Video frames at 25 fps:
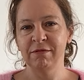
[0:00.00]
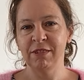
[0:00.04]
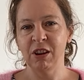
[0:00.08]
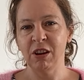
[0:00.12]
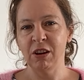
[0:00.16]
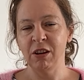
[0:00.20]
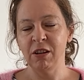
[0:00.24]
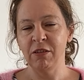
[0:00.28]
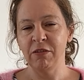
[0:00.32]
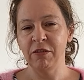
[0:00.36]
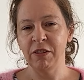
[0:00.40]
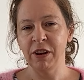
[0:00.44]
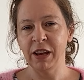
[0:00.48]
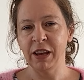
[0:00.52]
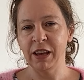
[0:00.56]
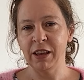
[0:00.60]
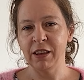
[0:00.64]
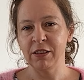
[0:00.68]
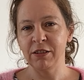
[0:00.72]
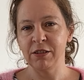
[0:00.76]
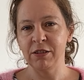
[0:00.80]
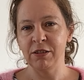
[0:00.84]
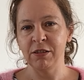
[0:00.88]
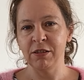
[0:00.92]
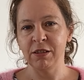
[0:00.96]
half
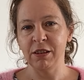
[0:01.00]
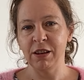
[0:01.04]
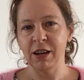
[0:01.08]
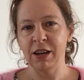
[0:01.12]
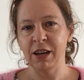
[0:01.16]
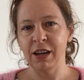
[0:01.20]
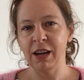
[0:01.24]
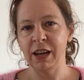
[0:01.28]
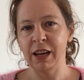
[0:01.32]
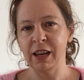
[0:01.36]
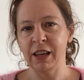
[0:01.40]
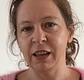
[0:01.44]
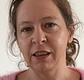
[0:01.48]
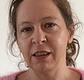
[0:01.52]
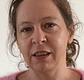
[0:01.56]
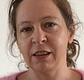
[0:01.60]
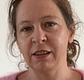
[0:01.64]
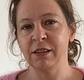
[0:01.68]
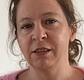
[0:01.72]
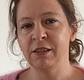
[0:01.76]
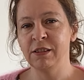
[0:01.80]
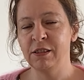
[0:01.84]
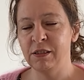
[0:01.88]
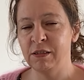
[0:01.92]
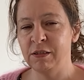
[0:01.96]
length, 2/3
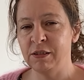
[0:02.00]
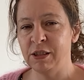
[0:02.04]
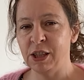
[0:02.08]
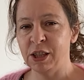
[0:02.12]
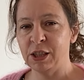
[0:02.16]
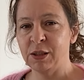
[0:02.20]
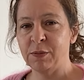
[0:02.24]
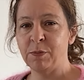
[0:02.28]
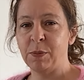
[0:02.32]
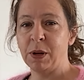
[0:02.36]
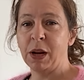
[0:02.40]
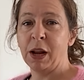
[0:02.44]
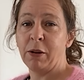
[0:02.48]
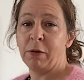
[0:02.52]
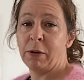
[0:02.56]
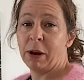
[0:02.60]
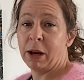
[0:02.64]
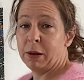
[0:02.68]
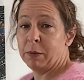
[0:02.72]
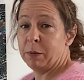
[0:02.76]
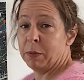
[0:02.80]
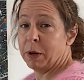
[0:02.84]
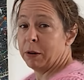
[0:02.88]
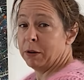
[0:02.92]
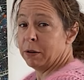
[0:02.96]
length, just below
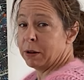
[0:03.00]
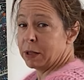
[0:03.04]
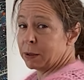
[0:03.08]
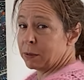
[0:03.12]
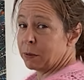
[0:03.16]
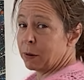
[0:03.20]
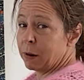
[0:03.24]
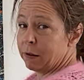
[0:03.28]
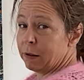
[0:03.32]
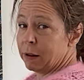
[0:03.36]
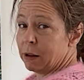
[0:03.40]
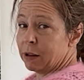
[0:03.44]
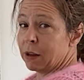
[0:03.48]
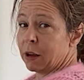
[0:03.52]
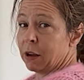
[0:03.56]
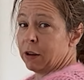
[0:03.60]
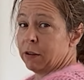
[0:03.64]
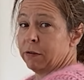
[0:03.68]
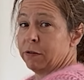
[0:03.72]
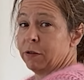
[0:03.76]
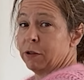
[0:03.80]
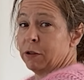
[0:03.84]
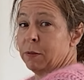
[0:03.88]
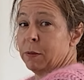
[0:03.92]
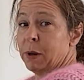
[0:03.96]
elbow is where I'll go
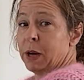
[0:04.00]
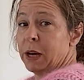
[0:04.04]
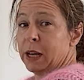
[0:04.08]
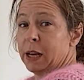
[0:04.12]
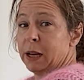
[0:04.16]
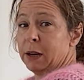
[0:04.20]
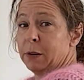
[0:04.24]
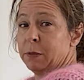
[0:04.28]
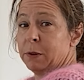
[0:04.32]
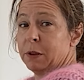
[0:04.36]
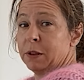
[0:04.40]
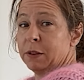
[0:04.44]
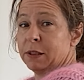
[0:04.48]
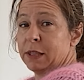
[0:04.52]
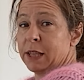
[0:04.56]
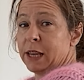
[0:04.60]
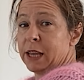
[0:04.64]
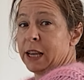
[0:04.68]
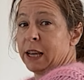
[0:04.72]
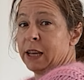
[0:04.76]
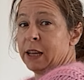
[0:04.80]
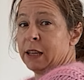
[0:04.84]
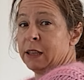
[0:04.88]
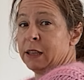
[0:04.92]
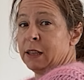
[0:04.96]
for my elbows
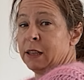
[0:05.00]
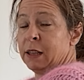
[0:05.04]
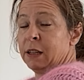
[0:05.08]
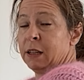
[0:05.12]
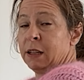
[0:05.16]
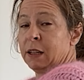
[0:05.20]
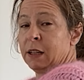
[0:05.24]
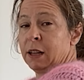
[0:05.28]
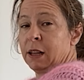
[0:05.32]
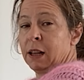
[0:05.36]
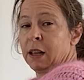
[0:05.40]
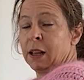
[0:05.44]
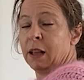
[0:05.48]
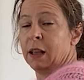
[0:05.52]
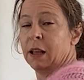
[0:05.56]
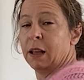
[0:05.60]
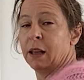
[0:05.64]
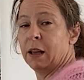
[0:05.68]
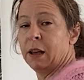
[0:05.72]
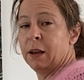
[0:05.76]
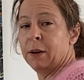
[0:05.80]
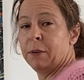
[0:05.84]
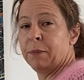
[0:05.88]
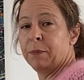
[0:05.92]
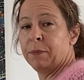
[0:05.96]
here.
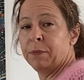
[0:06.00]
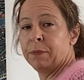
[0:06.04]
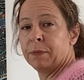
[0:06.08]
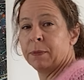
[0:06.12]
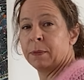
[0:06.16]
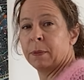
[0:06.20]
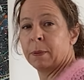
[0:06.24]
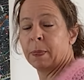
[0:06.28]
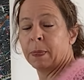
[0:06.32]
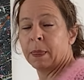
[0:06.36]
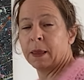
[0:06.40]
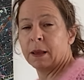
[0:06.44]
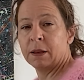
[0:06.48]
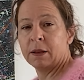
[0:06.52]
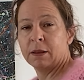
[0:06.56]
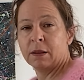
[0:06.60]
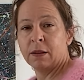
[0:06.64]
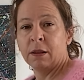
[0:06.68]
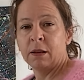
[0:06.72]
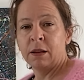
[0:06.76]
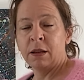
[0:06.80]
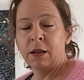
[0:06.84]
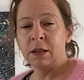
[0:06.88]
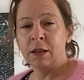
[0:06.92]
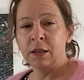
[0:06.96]

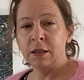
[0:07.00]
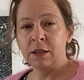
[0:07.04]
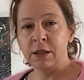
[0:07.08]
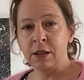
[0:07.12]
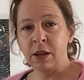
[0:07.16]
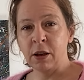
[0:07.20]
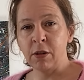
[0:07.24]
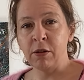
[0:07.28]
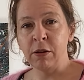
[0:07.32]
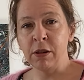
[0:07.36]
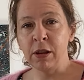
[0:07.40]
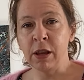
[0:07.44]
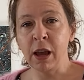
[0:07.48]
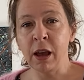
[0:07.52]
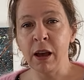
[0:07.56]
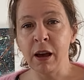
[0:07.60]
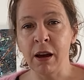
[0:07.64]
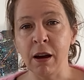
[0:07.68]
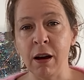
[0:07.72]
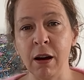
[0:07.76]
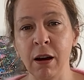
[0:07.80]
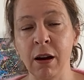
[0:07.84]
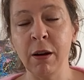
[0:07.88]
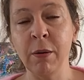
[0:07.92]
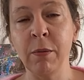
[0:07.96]
So yeah,
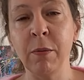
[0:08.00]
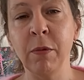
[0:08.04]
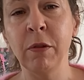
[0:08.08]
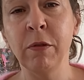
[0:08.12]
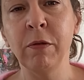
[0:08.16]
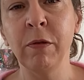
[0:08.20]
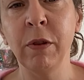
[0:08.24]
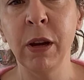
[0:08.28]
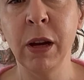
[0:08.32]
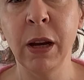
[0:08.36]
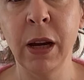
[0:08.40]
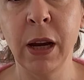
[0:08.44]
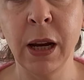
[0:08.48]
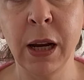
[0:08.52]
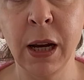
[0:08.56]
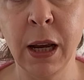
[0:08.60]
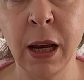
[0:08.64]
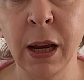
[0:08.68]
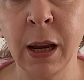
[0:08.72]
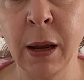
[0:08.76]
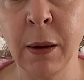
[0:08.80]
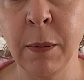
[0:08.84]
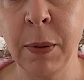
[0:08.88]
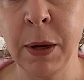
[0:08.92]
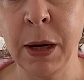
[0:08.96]
I'm
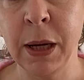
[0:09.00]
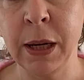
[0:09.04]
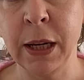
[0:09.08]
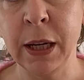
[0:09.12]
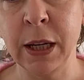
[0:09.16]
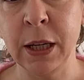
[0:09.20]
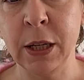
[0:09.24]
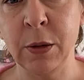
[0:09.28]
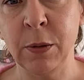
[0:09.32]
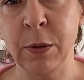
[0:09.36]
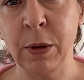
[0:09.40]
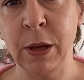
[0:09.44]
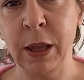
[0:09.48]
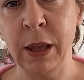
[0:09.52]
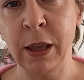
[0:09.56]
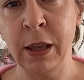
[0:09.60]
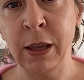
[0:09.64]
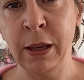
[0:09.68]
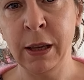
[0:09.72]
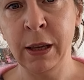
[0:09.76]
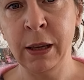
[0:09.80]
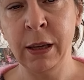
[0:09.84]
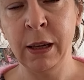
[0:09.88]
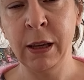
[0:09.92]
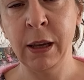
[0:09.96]
really pleased with
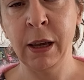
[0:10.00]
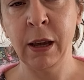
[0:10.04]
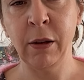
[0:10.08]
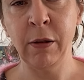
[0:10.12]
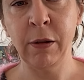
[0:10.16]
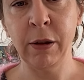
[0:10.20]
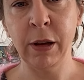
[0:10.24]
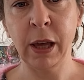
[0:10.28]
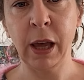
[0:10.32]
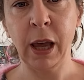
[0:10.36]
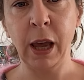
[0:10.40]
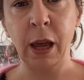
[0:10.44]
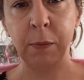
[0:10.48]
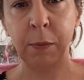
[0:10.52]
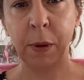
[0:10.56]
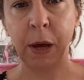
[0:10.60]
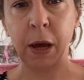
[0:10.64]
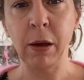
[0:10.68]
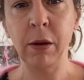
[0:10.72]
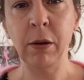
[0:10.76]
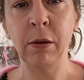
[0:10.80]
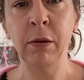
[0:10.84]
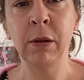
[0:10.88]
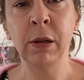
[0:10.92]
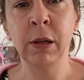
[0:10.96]
how it came
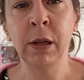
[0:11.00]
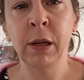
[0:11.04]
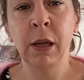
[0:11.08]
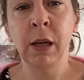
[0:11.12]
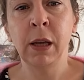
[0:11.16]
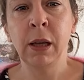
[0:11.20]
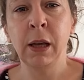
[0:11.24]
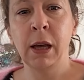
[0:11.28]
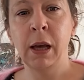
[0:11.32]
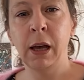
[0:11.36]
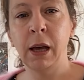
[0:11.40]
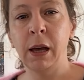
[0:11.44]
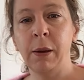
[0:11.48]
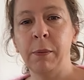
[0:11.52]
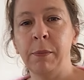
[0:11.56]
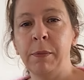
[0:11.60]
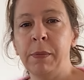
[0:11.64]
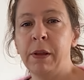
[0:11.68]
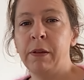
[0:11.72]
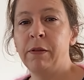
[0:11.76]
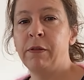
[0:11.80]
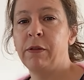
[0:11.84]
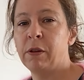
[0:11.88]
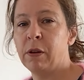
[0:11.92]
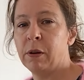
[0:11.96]
out.
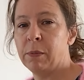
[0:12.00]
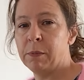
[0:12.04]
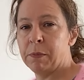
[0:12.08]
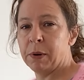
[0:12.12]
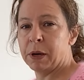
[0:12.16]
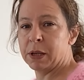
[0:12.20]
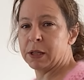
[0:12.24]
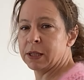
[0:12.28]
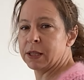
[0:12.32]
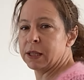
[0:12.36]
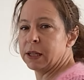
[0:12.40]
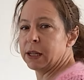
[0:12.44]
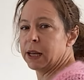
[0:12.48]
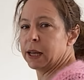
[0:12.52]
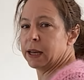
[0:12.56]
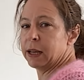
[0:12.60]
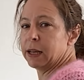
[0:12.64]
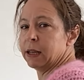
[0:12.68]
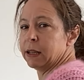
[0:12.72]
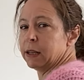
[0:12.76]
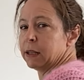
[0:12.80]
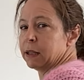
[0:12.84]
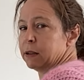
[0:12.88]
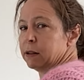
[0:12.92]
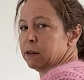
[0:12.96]
If you unbutton it,
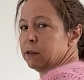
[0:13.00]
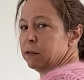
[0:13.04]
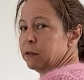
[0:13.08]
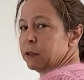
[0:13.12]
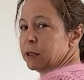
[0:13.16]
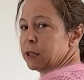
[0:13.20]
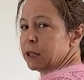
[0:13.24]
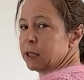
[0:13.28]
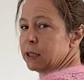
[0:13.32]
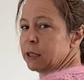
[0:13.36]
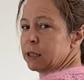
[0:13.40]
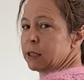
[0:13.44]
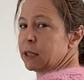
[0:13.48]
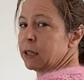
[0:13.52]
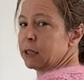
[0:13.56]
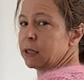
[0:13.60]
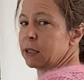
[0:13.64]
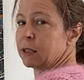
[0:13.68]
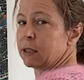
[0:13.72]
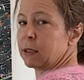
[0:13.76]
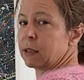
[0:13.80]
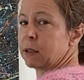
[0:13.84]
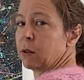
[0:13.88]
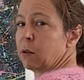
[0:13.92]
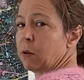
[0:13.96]
it obviously
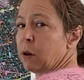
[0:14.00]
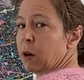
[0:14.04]
sits